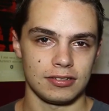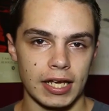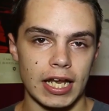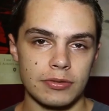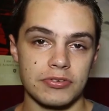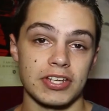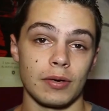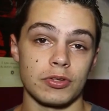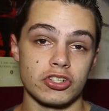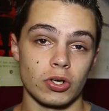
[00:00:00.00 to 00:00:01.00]
And as I was saying
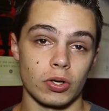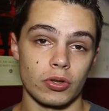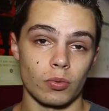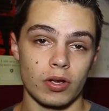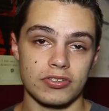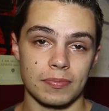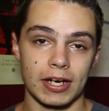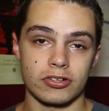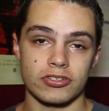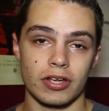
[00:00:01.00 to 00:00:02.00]
with the Joker, there was some
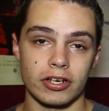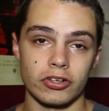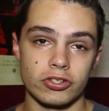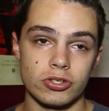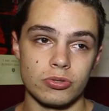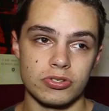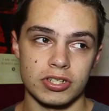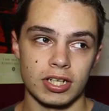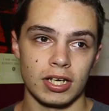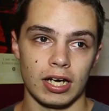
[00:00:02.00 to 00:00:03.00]
characters underused.
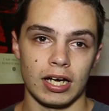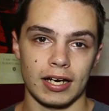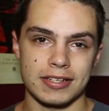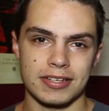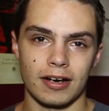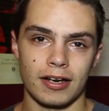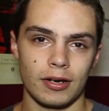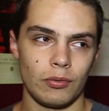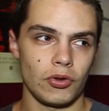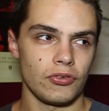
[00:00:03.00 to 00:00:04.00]

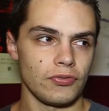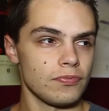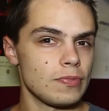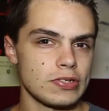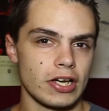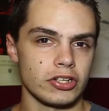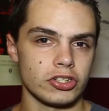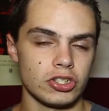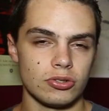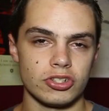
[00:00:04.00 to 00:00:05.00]
Katana was
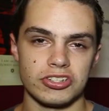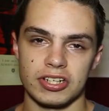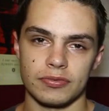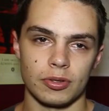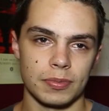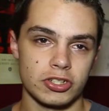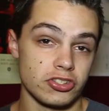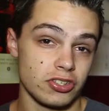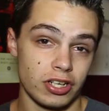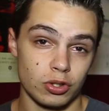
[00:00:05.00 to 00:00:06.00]
underused. She's in it for a bit.
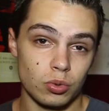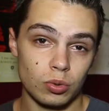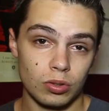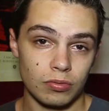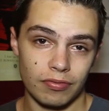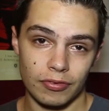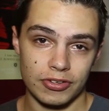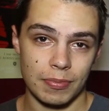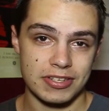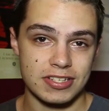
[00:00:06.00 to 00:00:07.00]
She's kind of cool for
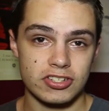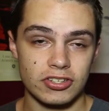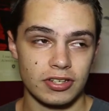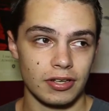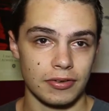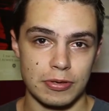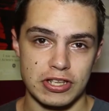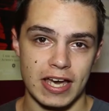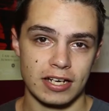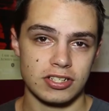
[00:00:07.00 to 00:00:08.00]
some of the scenes she's in, especially
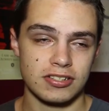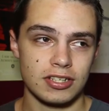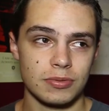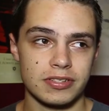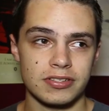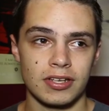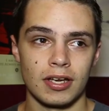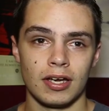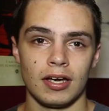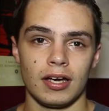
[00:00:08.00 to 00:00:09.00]
the action sequences.
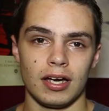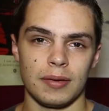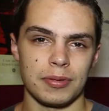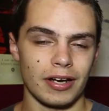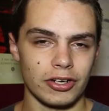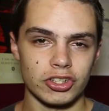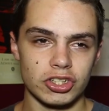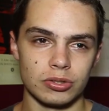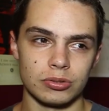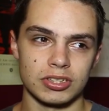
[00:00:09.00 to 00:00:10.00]
But
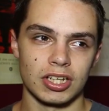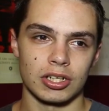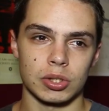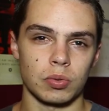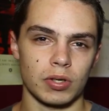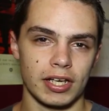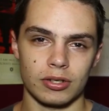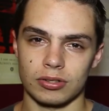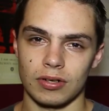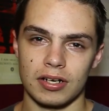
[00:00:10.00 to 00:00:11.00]
underused.
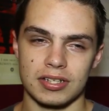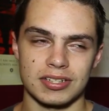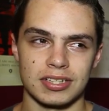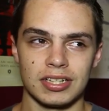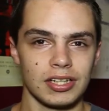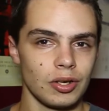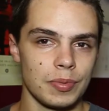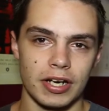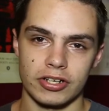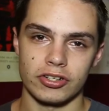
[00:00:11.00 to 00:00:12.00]
Killer Croc, a little
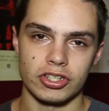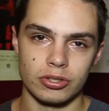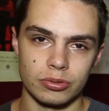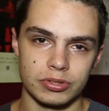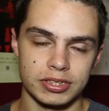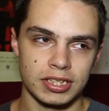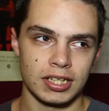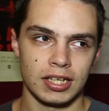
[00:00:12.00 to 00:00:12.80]
bit underused.